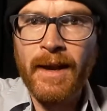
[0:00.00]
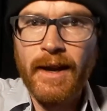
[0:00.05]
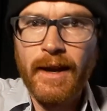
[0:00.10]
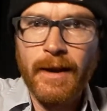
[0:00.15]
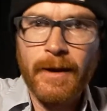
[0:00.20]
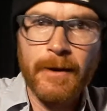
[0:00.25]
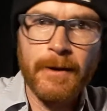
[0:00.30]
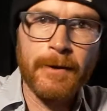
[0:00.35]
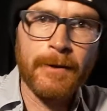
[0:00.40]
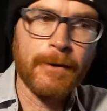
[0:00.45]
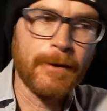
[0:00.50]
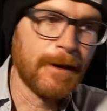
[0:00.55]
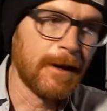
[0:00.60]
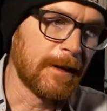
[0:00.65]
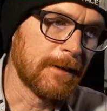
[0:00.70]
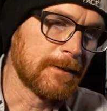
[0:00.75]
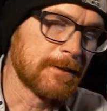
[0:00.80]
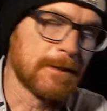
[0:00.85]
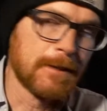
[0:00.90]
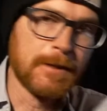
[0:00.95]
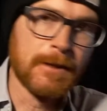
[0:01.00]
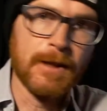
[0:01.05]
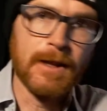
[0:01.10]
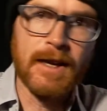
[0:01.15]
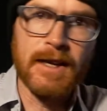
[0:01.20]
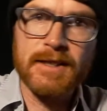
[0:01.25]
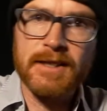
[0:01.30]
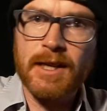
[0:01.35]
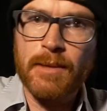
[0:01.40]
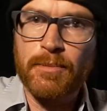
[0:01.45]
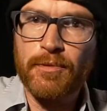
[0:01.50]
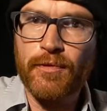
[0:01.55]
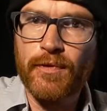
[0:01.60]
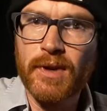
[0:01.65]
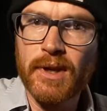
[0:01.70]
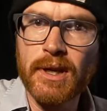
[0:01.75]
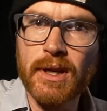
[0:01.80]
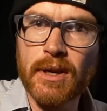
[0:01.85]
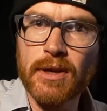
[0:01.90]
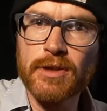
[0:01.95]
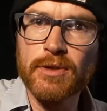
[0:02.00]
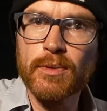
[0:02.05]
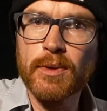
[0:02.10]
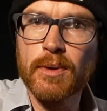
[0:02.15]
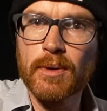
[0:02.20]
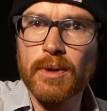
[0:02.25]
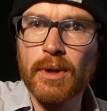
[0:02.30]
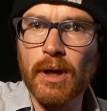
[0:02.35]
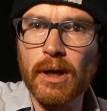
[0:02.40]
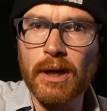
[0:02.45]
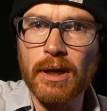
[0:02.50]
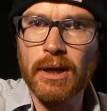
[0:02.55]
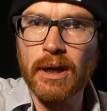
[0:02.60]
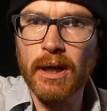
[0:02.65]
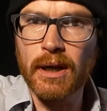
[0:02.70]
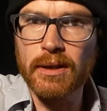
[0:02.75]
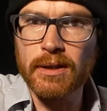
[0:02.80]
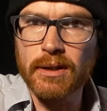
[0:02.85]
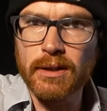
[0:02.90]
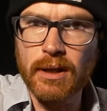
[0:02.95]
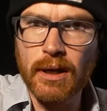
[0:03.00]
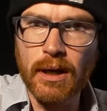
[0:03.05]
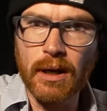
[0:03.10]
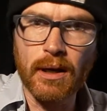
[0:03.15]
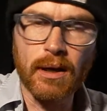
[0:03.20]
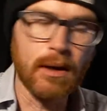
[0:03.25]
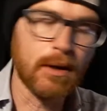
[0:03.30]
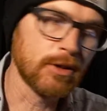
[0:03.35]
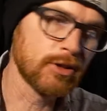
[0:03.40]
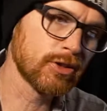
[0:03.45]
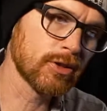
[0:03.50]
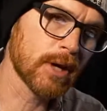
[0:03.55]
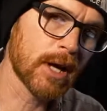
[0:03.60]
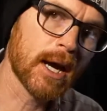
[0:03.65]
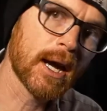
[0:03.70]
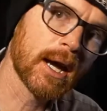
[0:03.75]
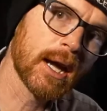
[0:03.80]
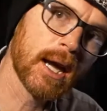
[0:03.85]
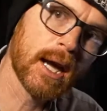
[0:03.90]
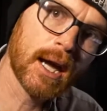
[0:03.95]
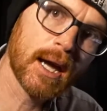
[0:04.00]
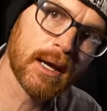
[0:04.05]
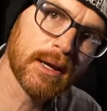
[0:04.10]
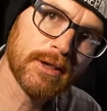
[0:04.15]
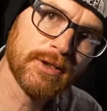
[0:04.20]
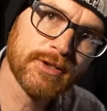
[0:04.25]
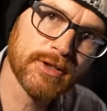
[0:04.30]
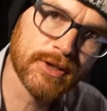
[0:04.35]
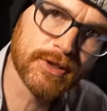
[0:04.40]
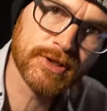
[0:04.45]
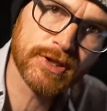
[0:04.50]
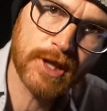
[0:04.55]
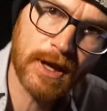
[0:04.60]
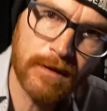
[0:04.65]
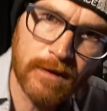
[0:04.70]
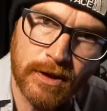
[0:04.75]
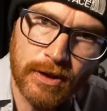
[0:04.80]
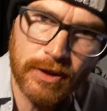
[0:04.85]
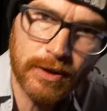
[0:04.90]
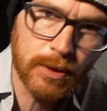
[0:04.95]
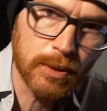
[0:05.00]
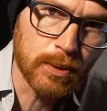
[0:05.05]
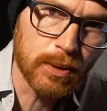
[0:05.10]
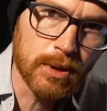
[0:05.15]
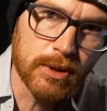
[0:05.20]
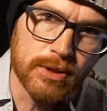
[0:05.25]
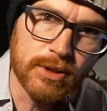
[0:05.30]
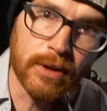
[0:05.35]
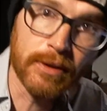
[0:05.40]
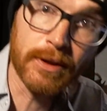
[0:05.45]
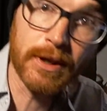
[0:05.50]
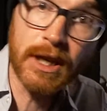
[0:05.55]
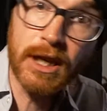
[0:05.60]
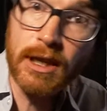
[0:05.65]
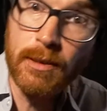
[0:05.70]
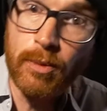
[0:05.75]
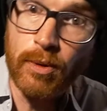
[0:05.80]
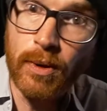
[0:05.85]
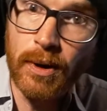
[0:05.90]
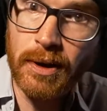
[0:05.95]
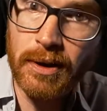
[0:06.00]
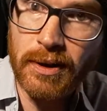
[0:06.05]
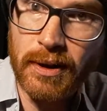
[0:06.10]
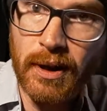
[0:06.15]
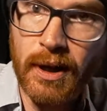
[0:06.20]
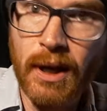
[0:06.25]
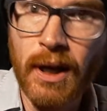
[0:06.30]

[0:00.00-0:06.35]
Alright, so the last couple of videos we were looking at triads and seventh chords on the keyboard.